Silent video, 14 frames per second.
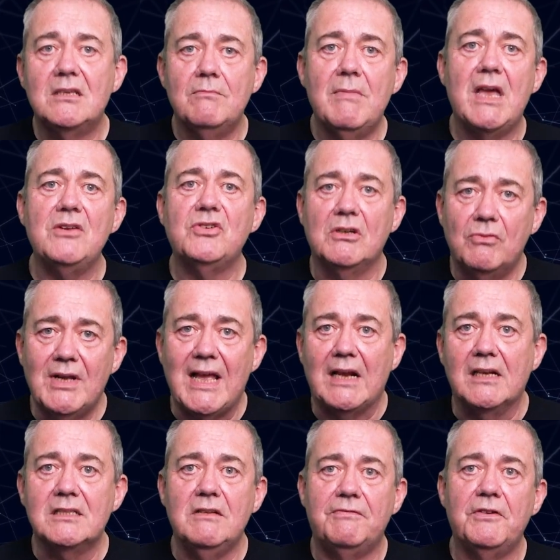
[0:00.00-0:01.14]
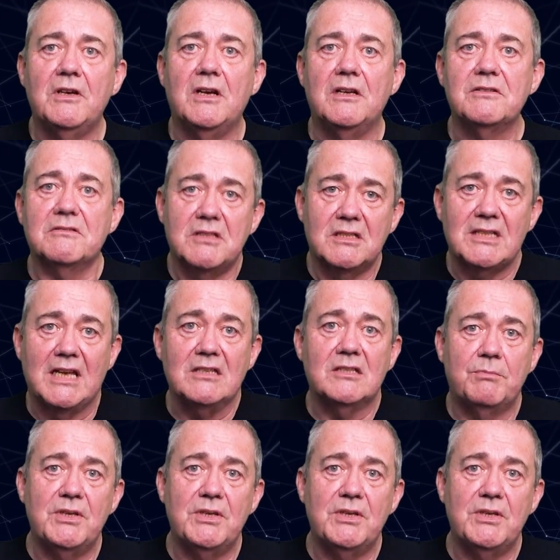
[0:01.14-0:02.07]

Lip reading: to measure reality first to test the